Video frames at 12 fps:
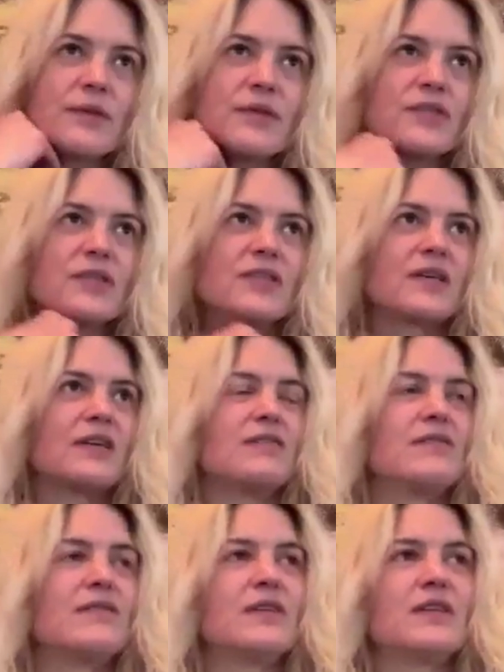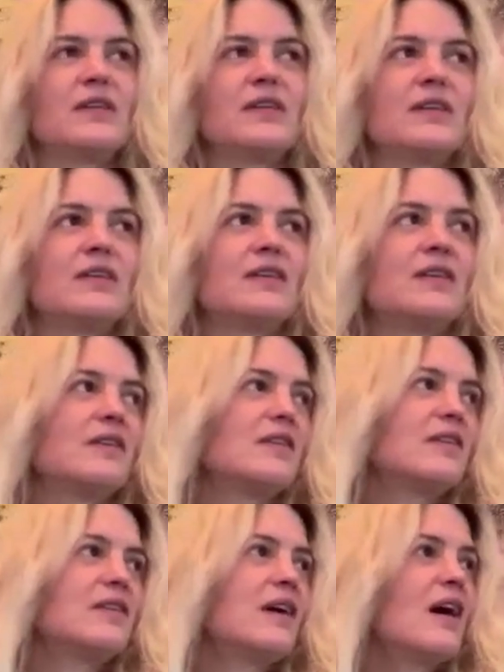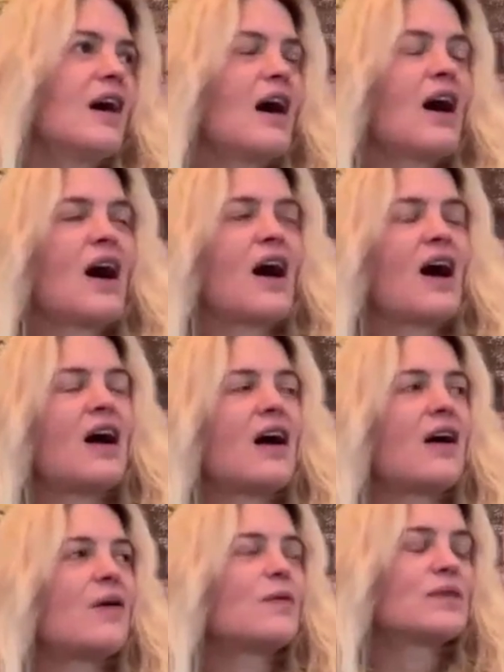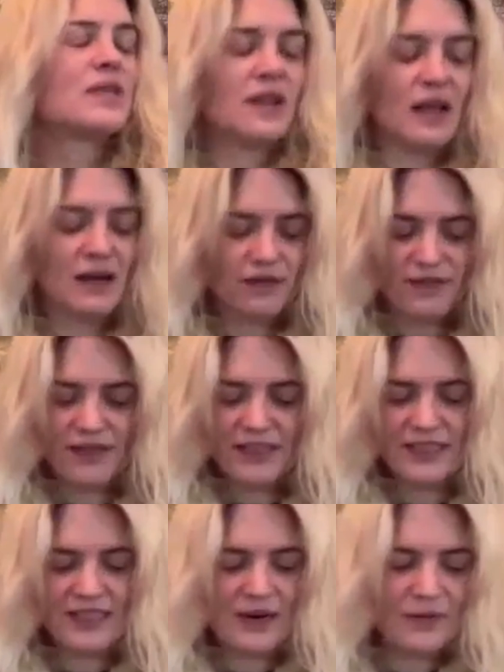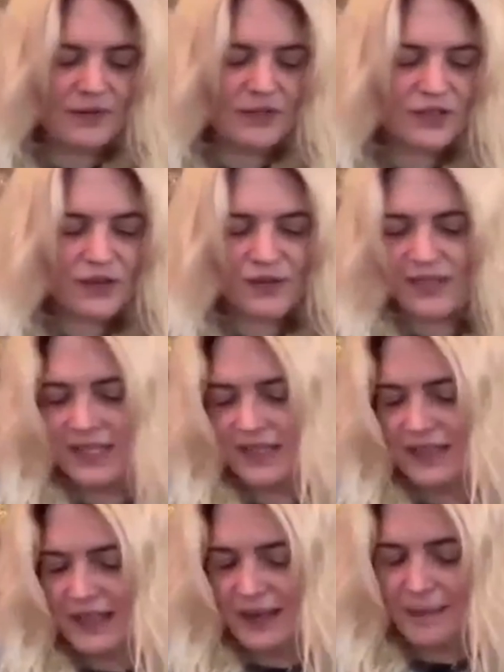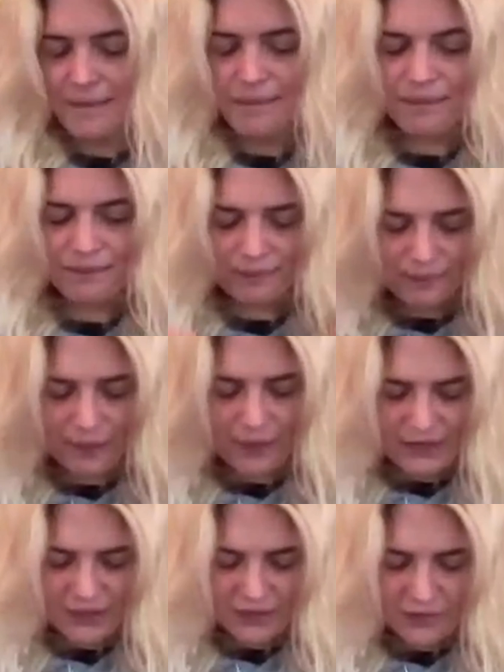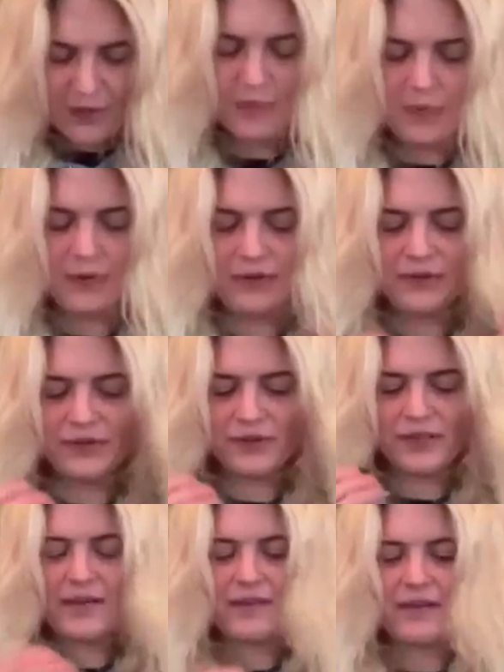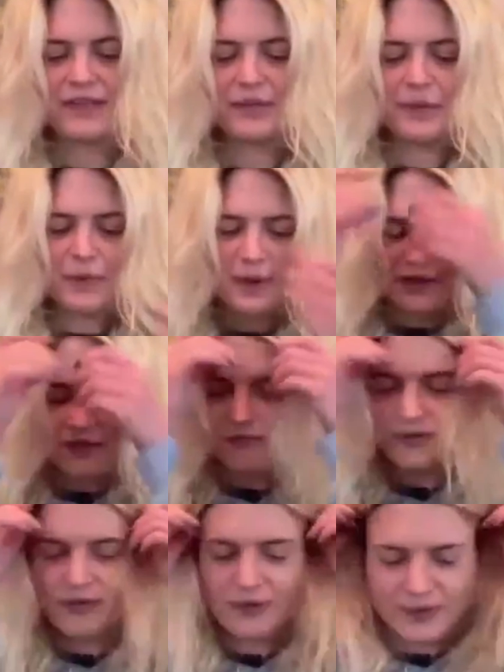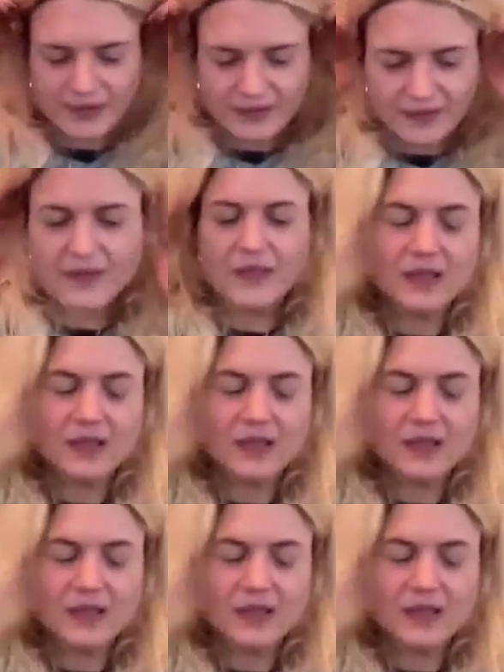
was just kind of it was a lot of things that I was noticing, like parts of people during everything we went through and